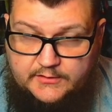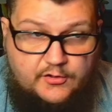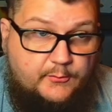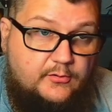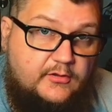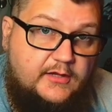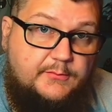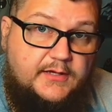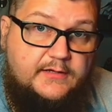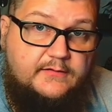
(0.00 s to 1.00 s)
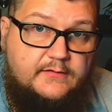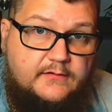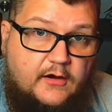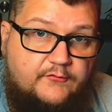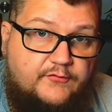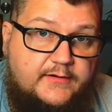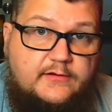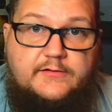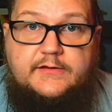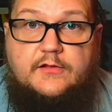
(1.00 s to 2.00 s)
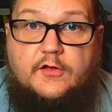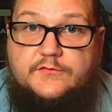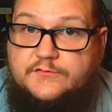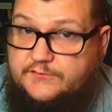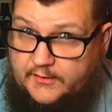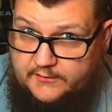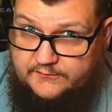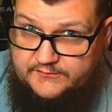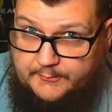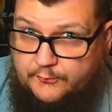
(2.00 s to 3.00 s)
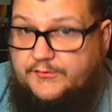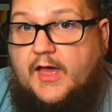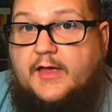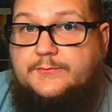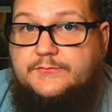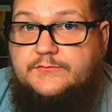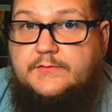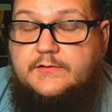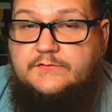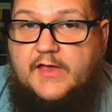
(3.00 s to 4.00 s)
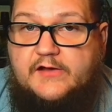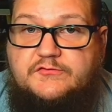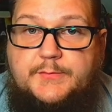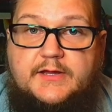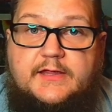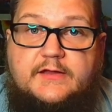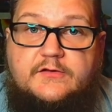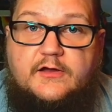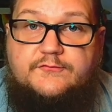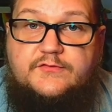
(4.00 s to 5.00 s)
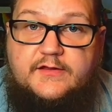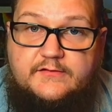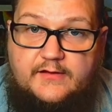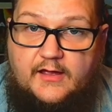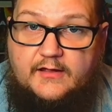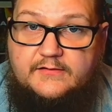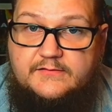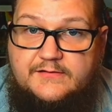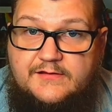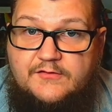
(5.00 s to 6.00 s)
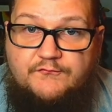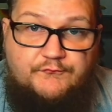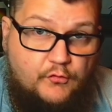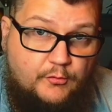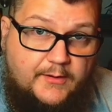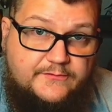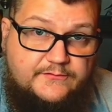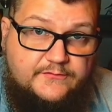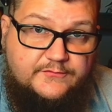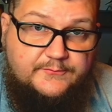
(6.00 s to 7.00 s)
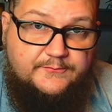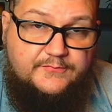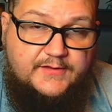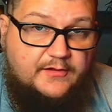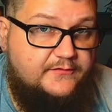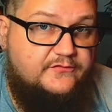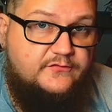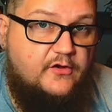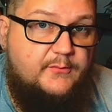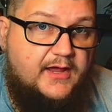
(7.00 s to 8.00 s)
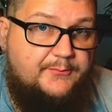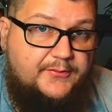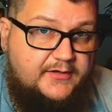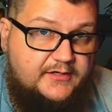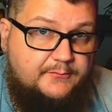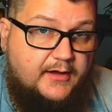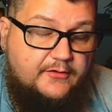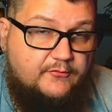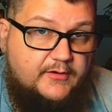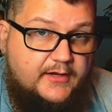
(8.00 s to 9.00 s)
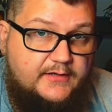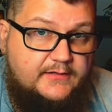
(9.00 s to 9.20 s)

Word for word: You don't believe me? Our friend Elite Laws has done it several times. It's actually been kicked off TikTok for racism. Now, this is all my opinion, by the way.